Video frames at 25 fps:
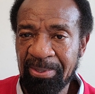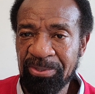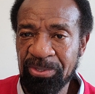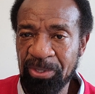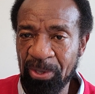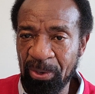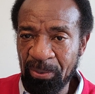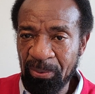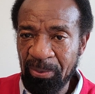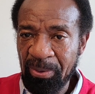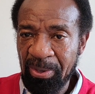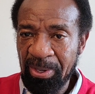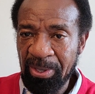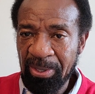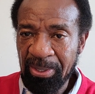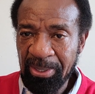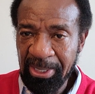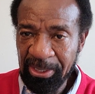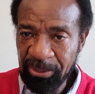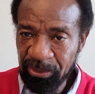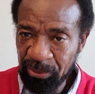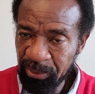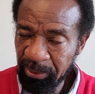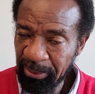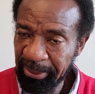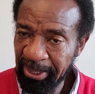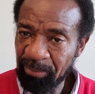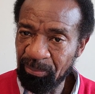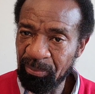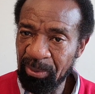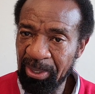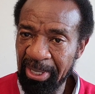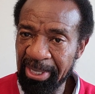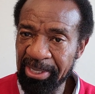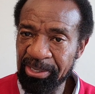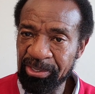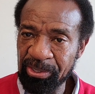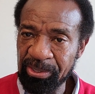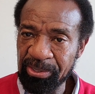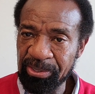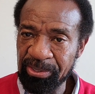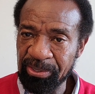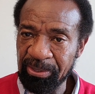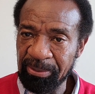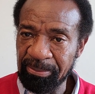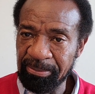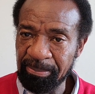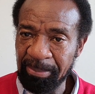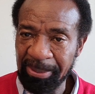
So let's look at relationships.